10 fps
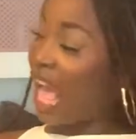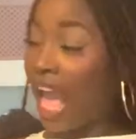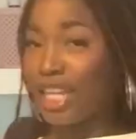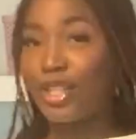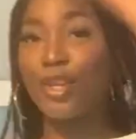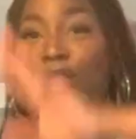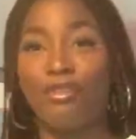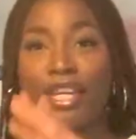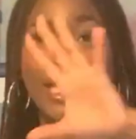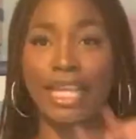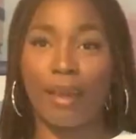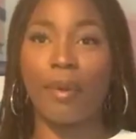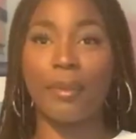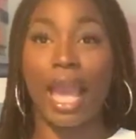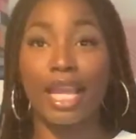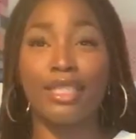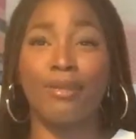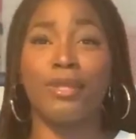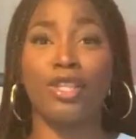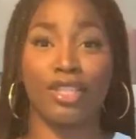And do you know the funny thing about me? I used to
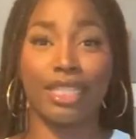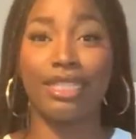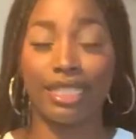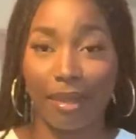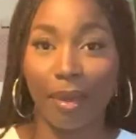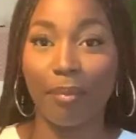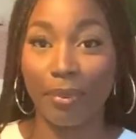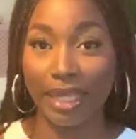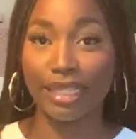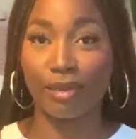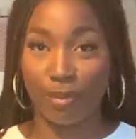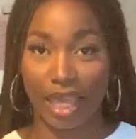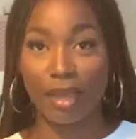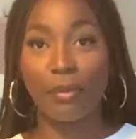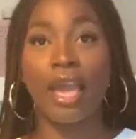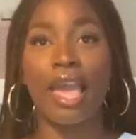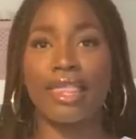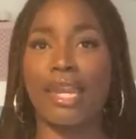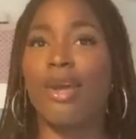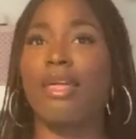be such a statement piece babe,
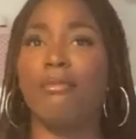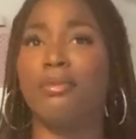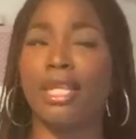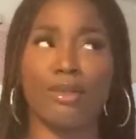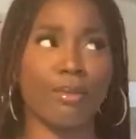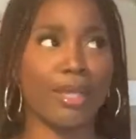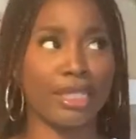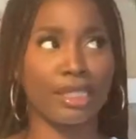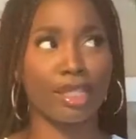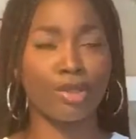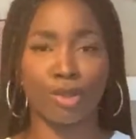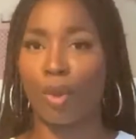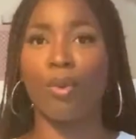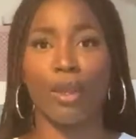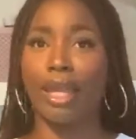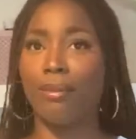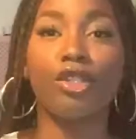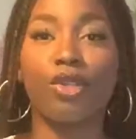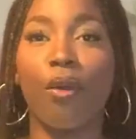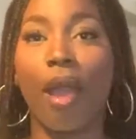that now that I'm obsessed with basics, it's so weird.
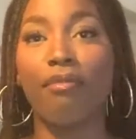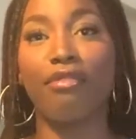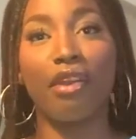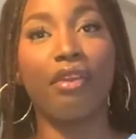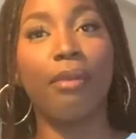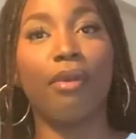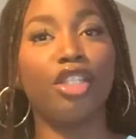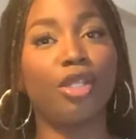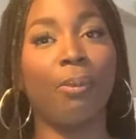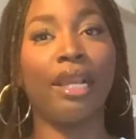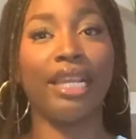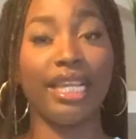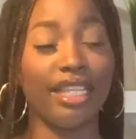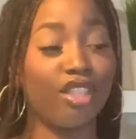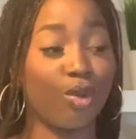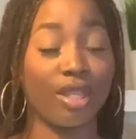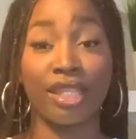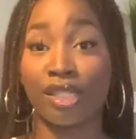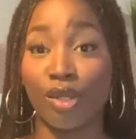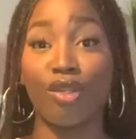So I'm very much pleased with
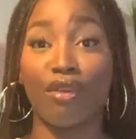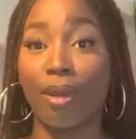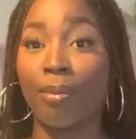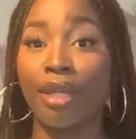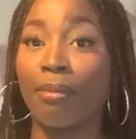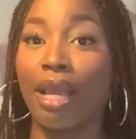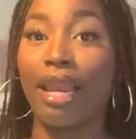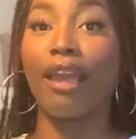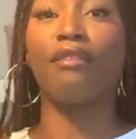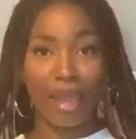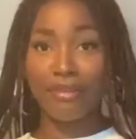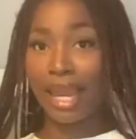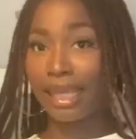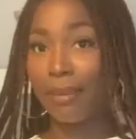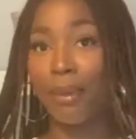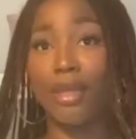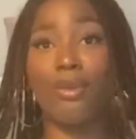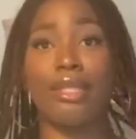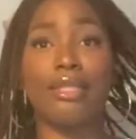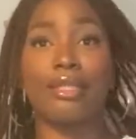this new development in my life. I really like it paired with
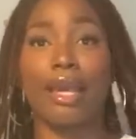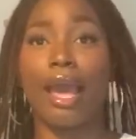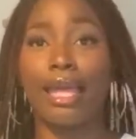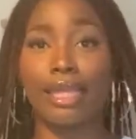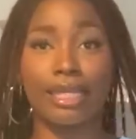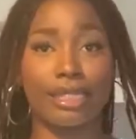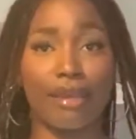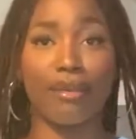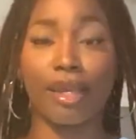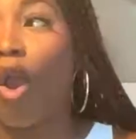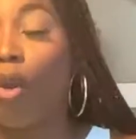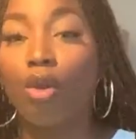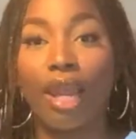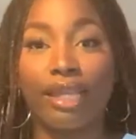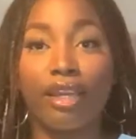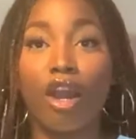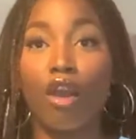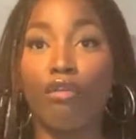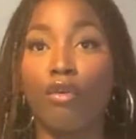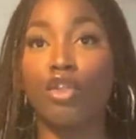this skirt. I think it's giving. All like the
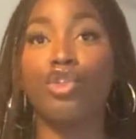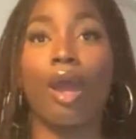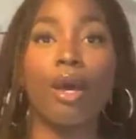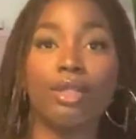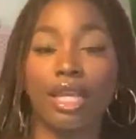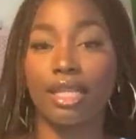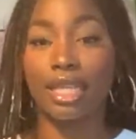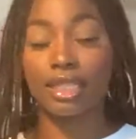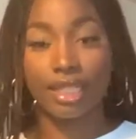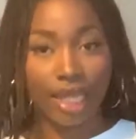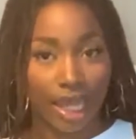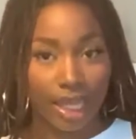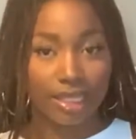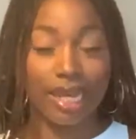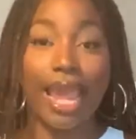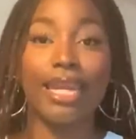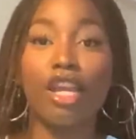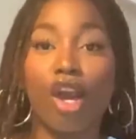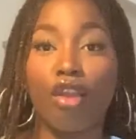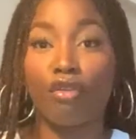colorful trousers and skirts and any
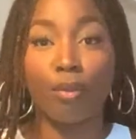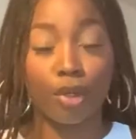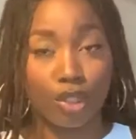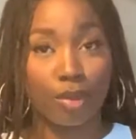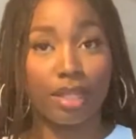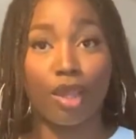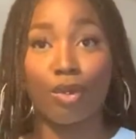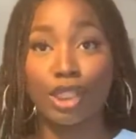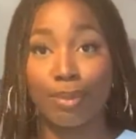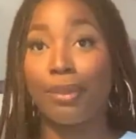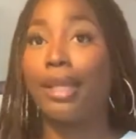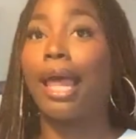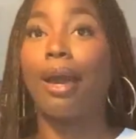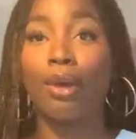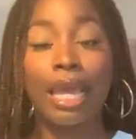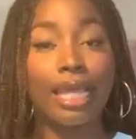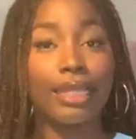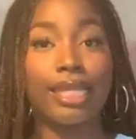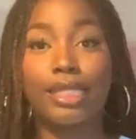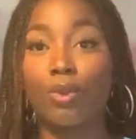colorful bottoms that you want to pull out,
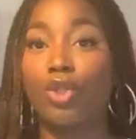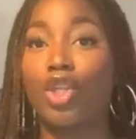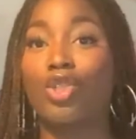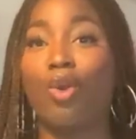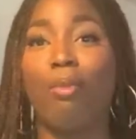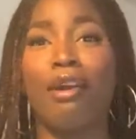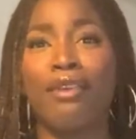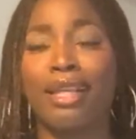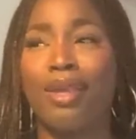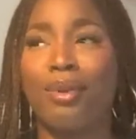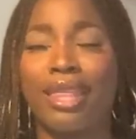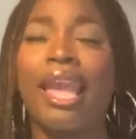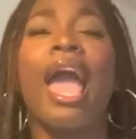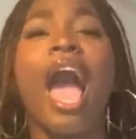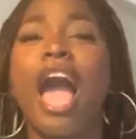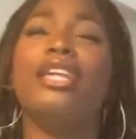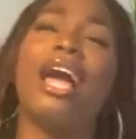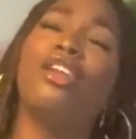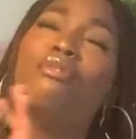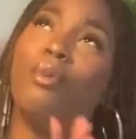this will just go perfectly with it. I
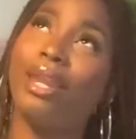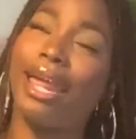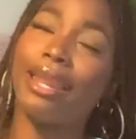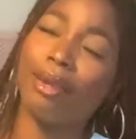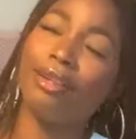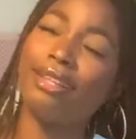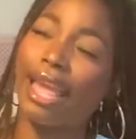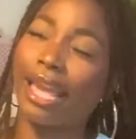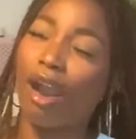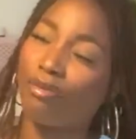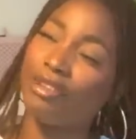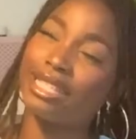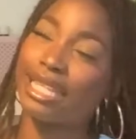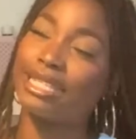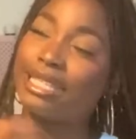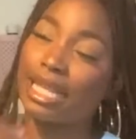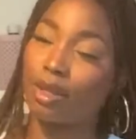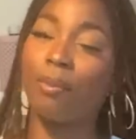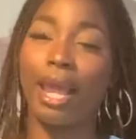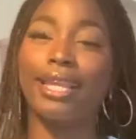love it when like outfit is set
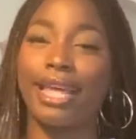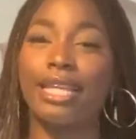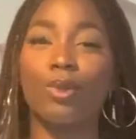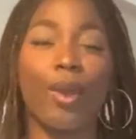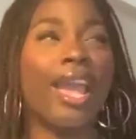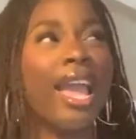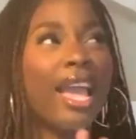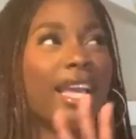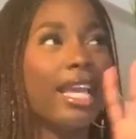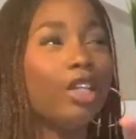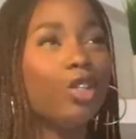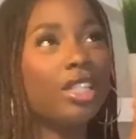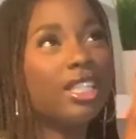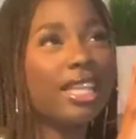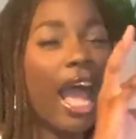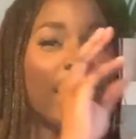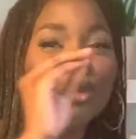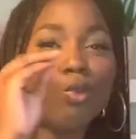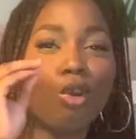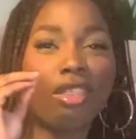up like that, where you just need to add
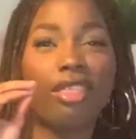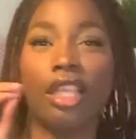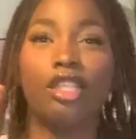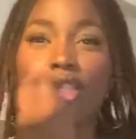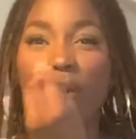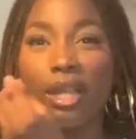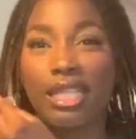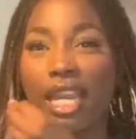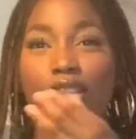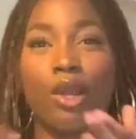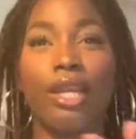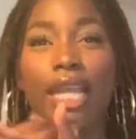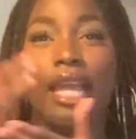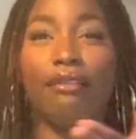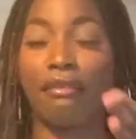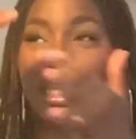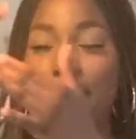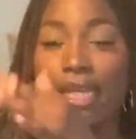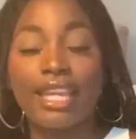one thing to it and it's already elevated.